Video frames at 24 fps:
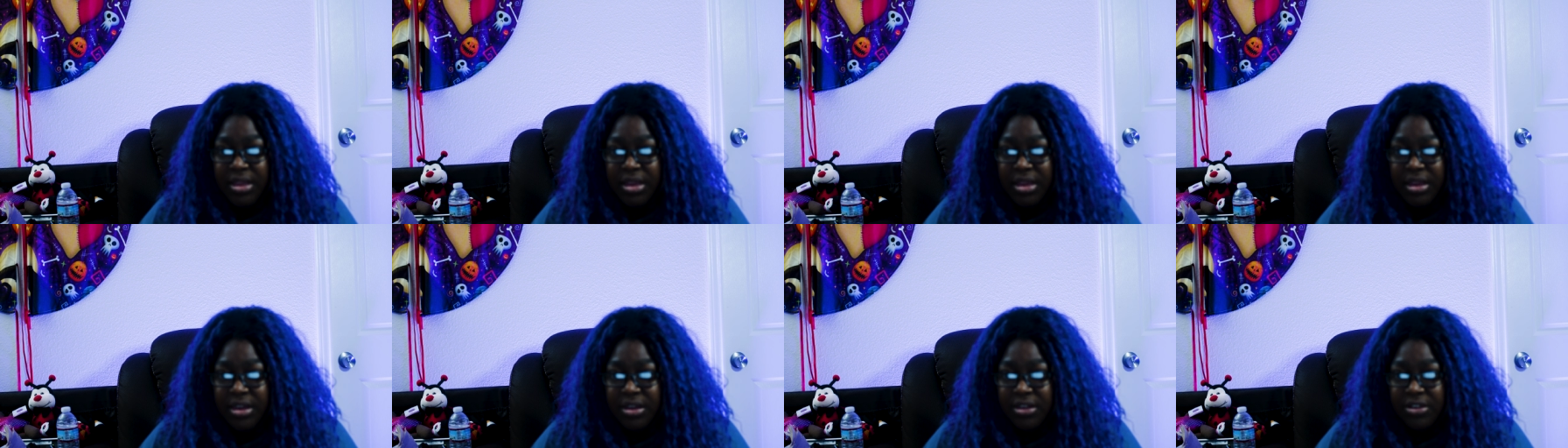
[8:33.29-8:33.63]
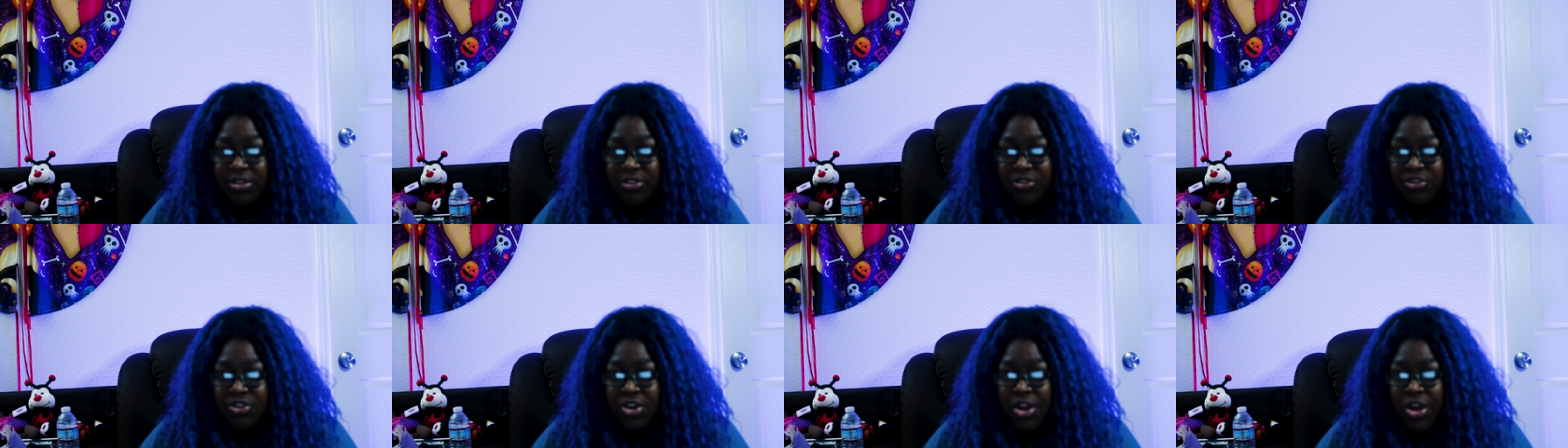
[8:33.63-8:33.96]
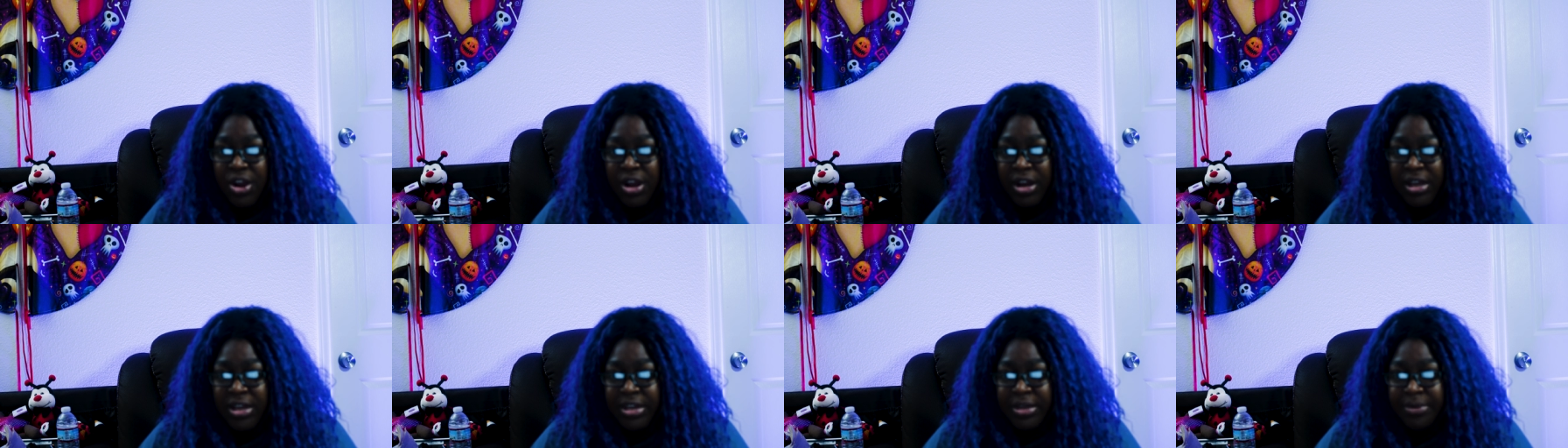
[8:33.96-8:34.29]

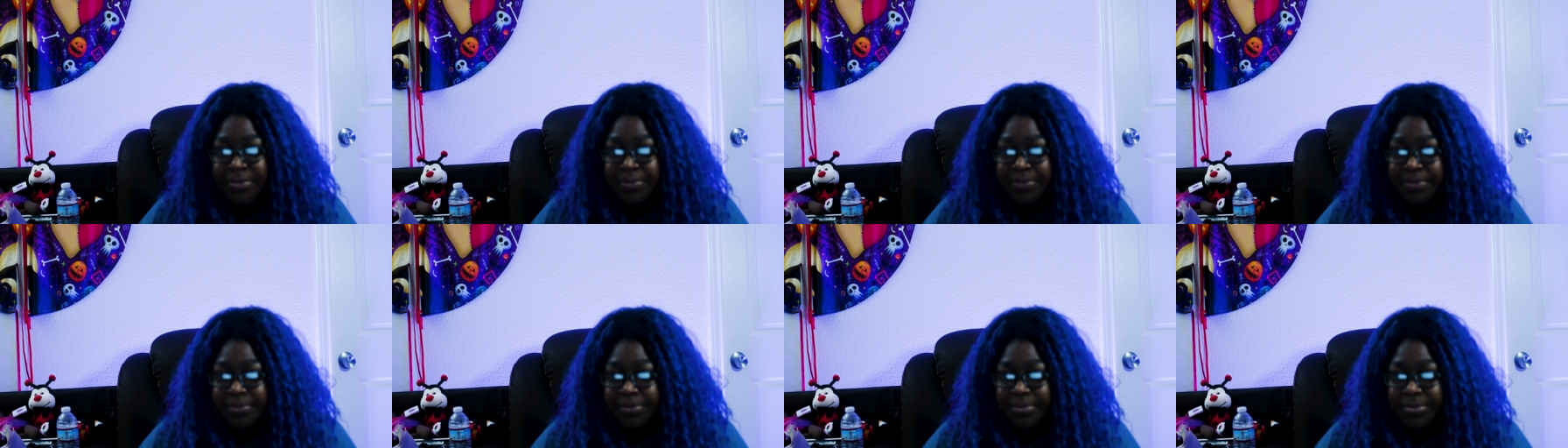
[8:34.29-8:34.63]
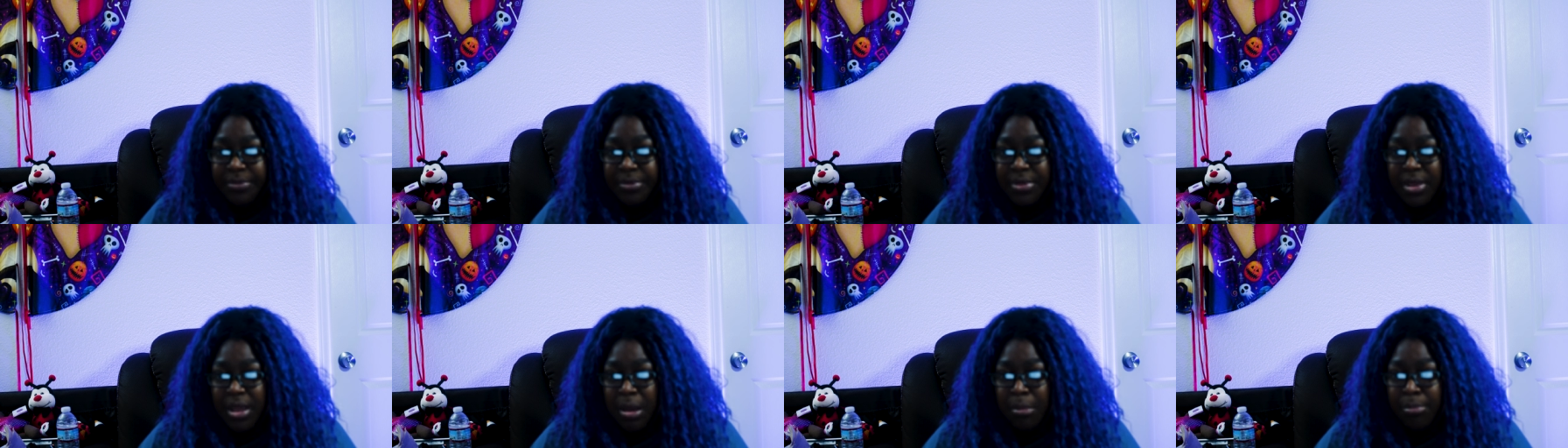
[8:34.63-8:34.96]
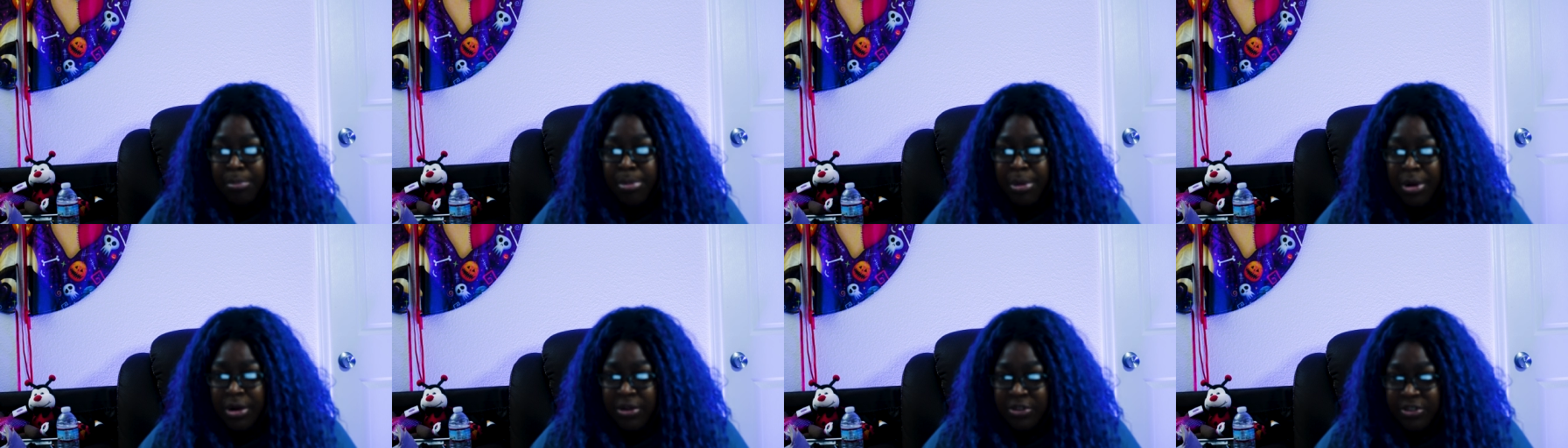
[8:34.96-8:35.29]
Charlie burns
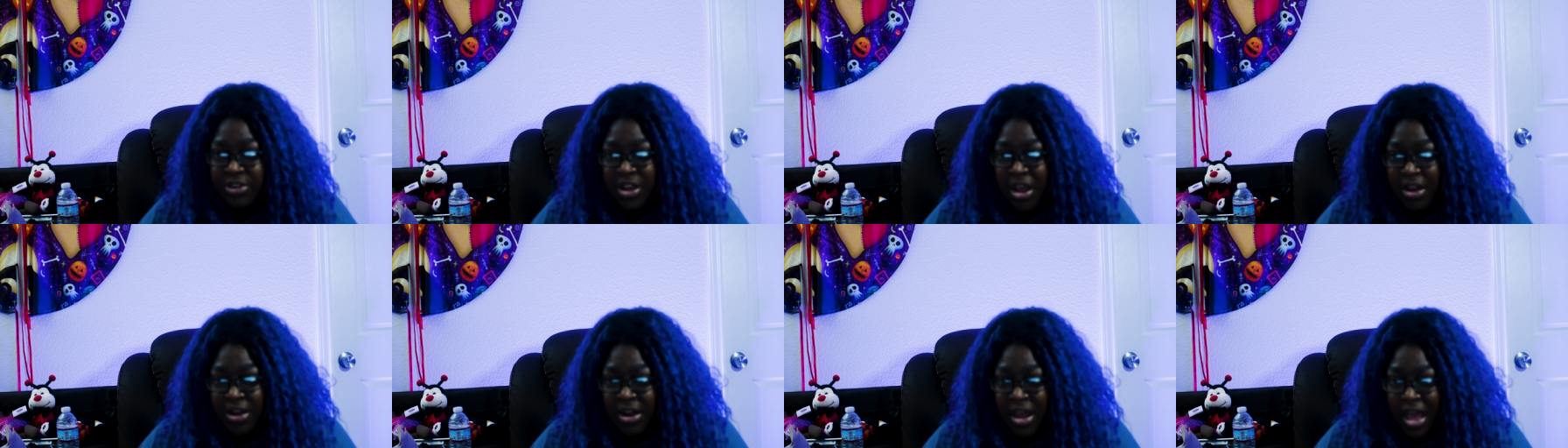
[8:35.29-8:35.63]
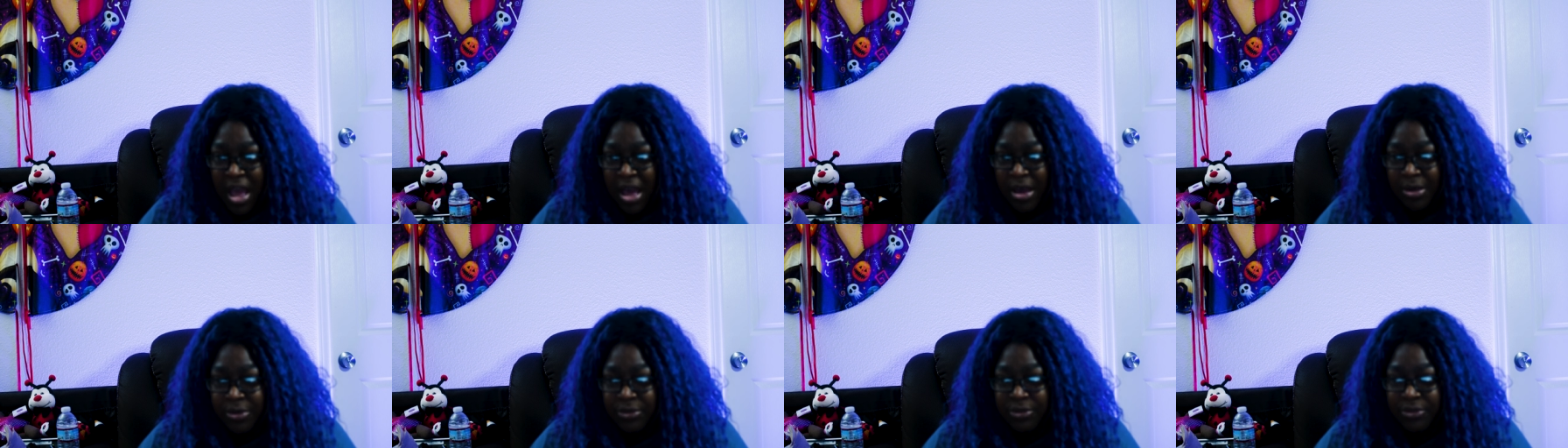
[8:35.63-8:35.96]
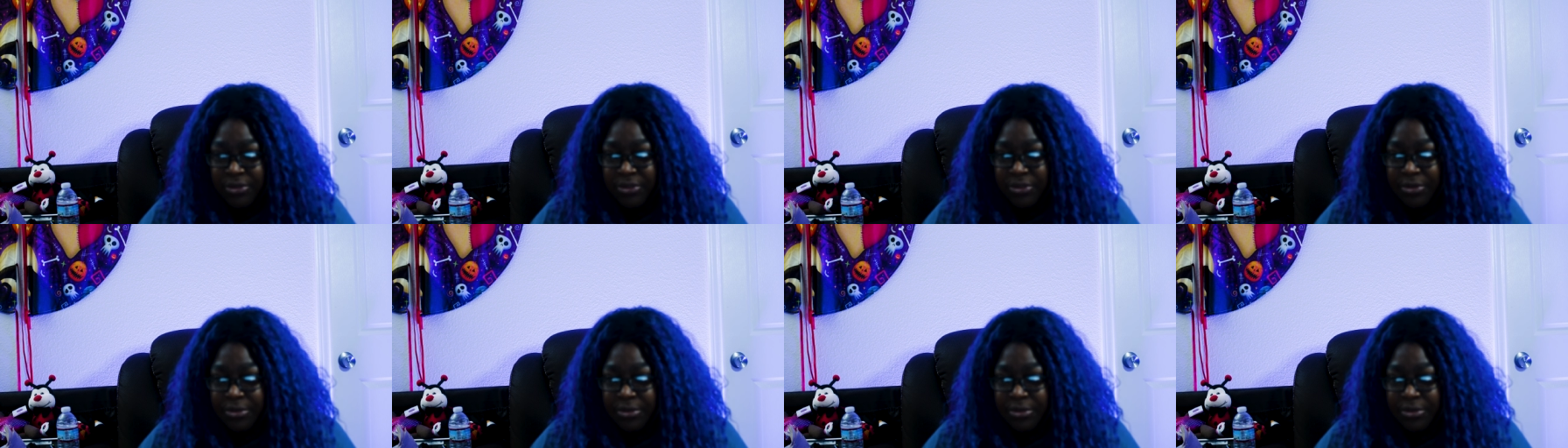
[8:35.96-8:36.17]
down the house,